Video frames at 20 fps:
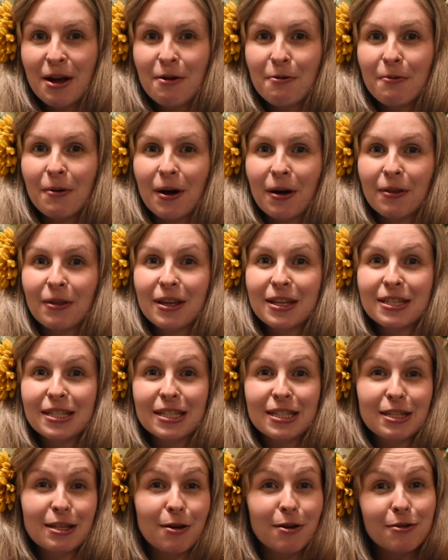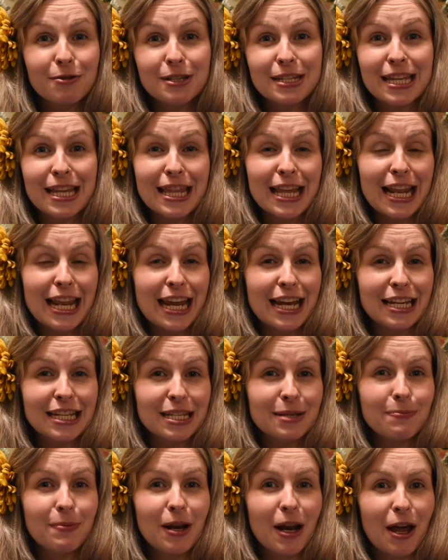Well, there's songs in the
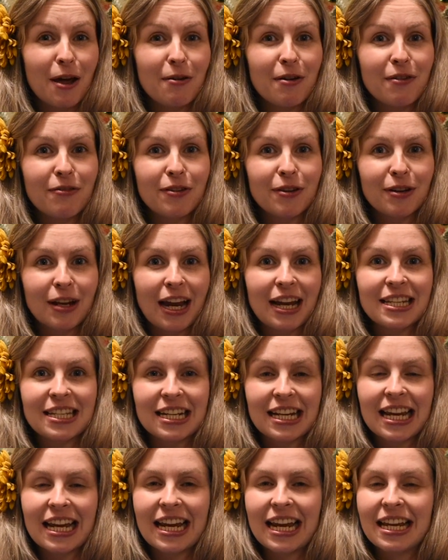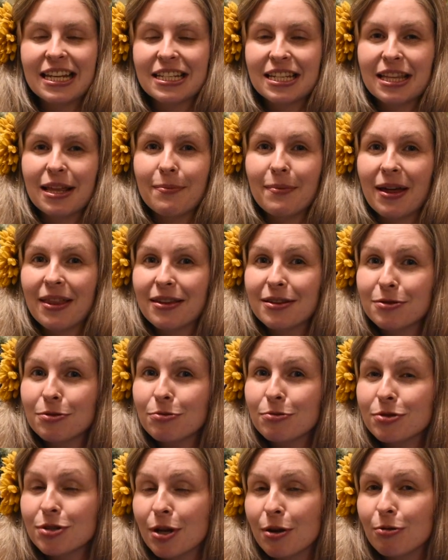links below if you'd like to click into them, and there's
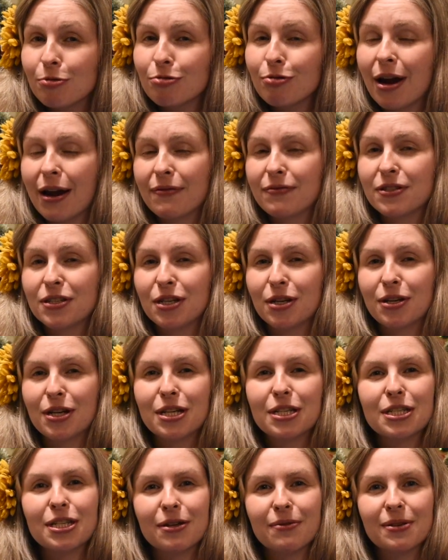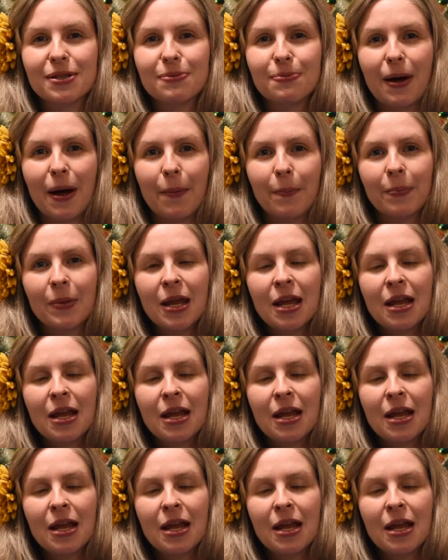also crafts you can do as well.